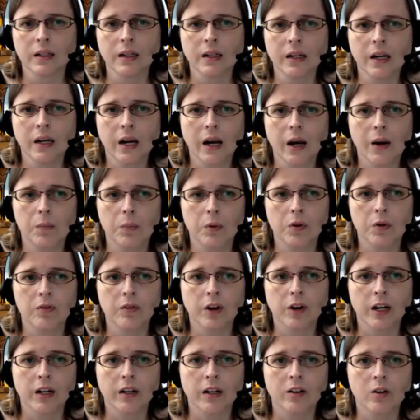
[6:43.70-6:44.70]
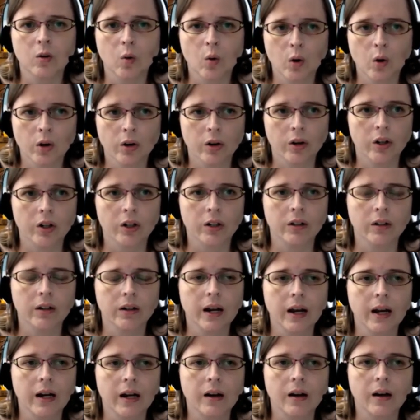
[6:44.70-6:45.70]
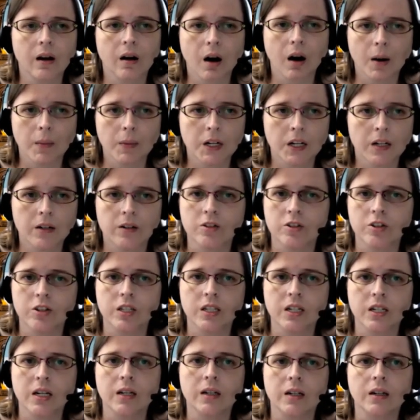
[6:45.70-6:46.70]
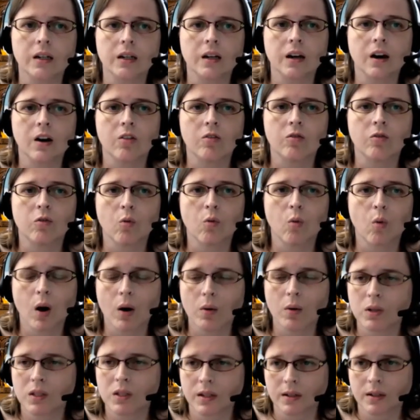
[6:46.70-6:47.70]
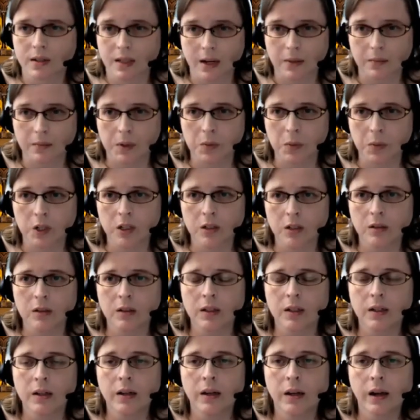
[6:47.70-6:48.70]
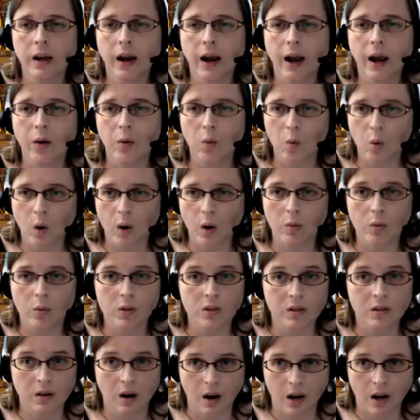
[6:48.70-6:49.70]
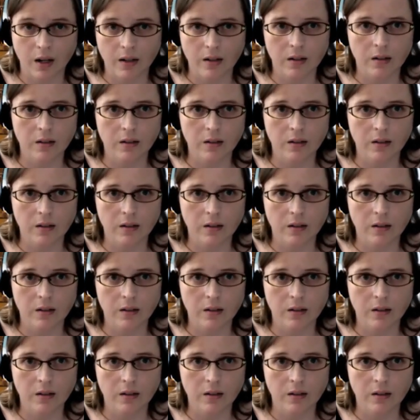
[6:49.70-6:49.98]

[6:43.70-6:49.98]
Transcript: and provided order and a common understanding of what was acceptable and what was not.